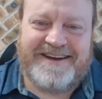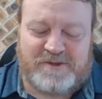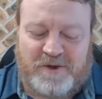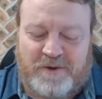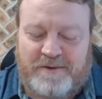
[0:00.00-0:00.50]

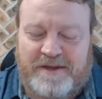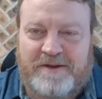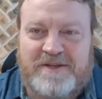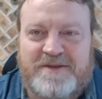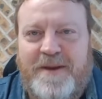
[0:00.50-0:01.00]
So,
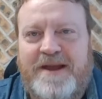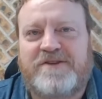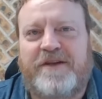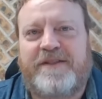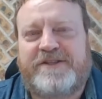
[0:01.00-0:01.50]
it depends
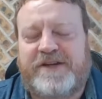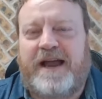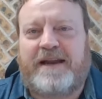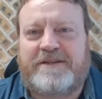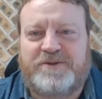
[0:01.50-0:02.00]
on the
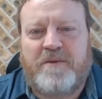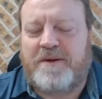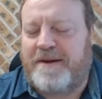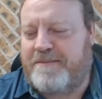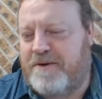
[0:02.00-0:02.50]
challenge. One of
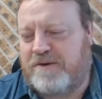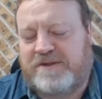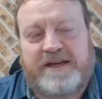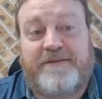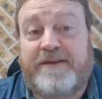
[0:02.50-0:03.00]
my most
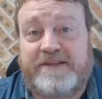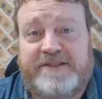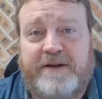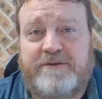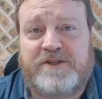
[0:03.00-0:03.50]
significant
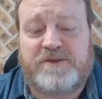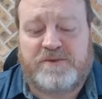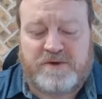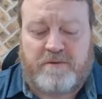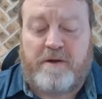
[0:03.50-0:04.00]
challenges
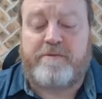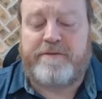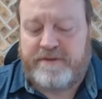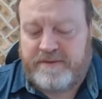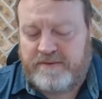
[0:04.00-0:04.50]
was
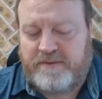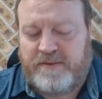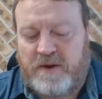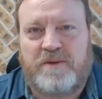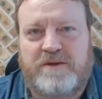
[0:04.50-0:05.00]
growth.
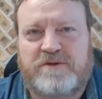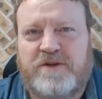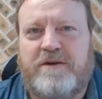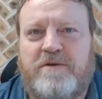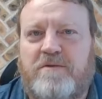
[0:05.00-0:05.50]
When you
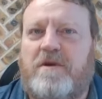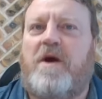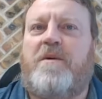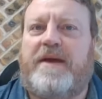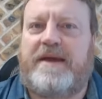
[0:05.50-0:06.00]
start
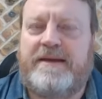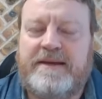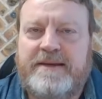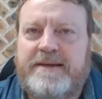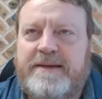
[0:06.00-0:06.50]
growing
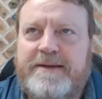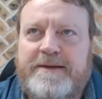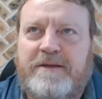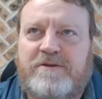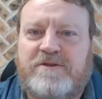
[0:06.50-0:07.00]

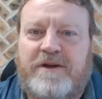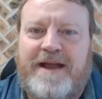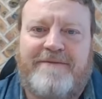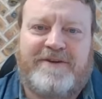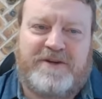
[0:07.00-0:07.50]
and you
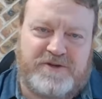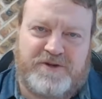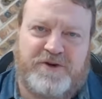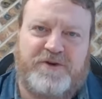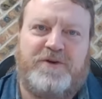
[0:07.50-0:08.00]
start having to
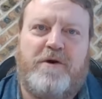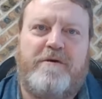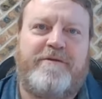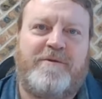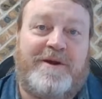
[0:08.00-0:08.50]
turn
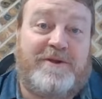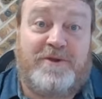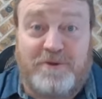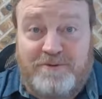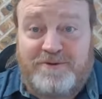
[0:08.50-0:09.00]
over what
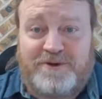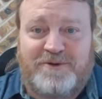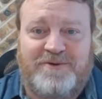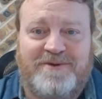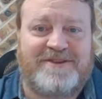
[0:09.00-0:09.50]
you
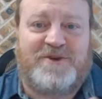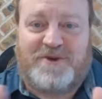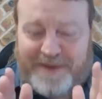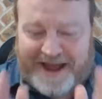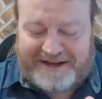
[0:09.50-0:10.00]
do because
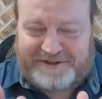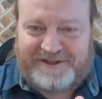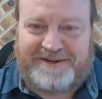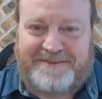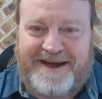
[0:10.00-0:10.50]
you're
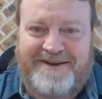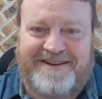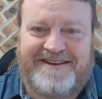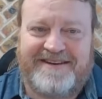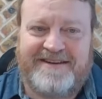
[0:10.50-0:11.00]
passionate
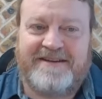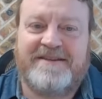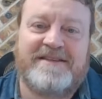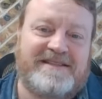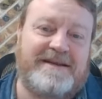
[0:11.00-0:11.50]
about it
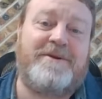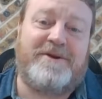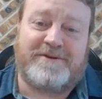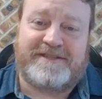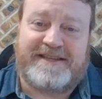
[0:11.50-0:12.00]
to some of
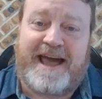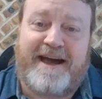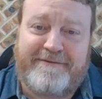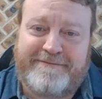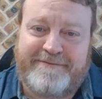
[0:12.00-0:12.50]
your
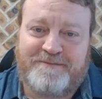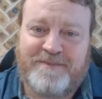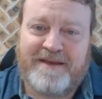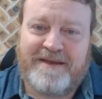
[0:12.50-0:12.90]
staff,